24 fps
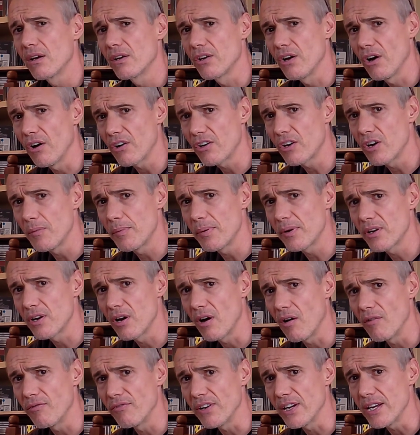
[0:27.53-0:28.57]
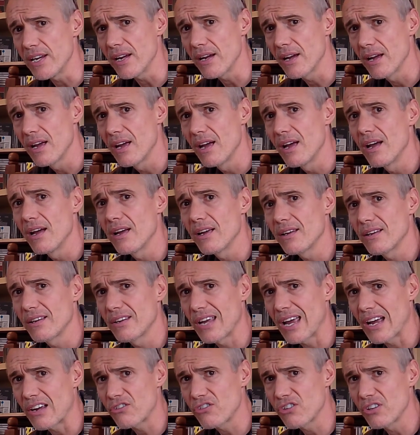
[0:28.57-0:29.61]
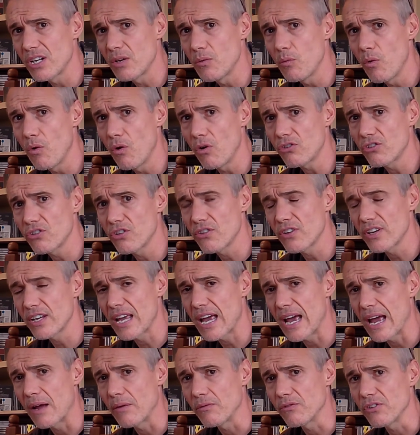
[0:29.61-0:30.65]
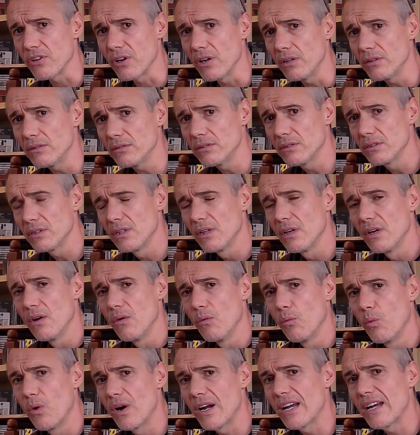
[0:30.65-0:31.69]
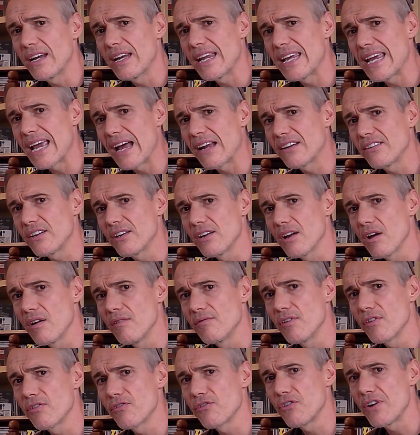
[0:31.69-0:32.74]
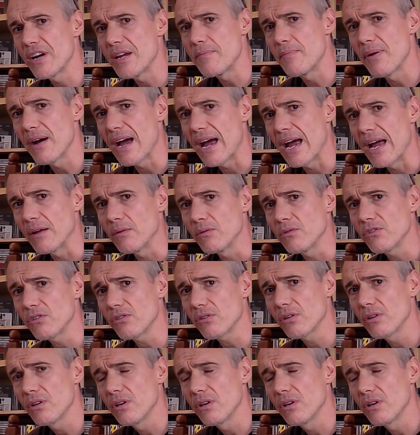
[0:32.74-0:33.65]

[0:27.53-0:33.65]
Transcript: got a cup of coffee, casually walked to the counter, willingly handed over £3,